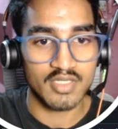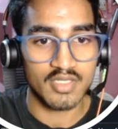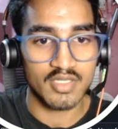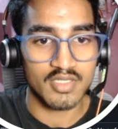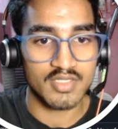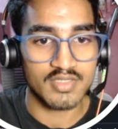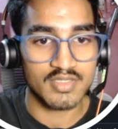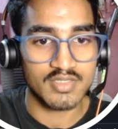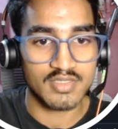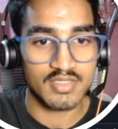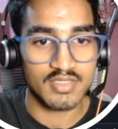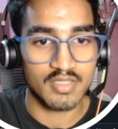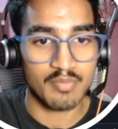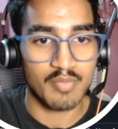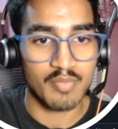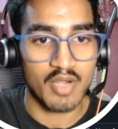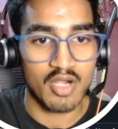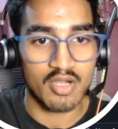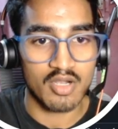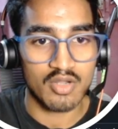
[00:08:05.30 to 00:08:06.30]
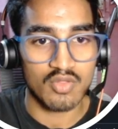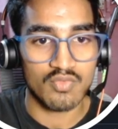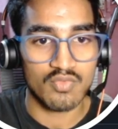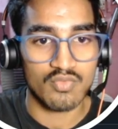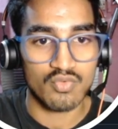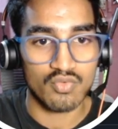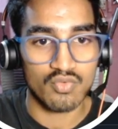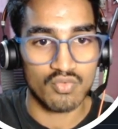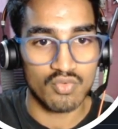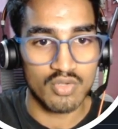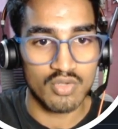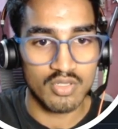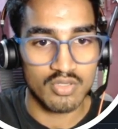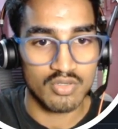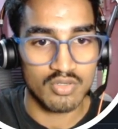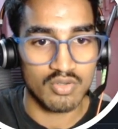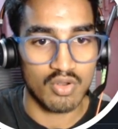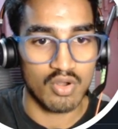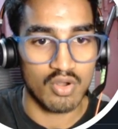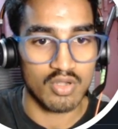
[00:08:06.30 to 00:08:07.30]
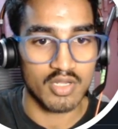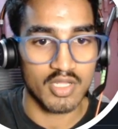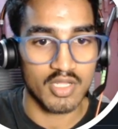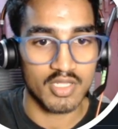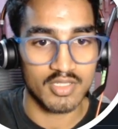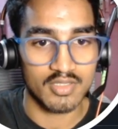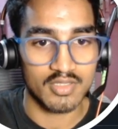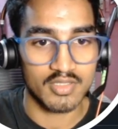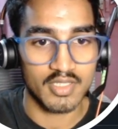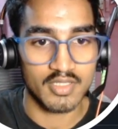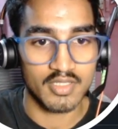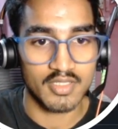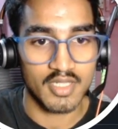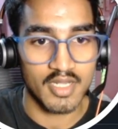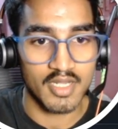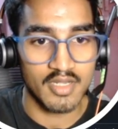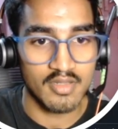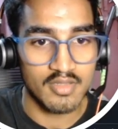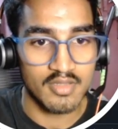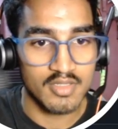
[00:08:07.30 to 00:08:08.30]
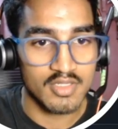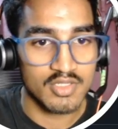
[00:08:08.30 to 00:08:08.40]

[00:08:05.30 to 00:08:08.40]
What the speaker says: is the part of root, not other than that.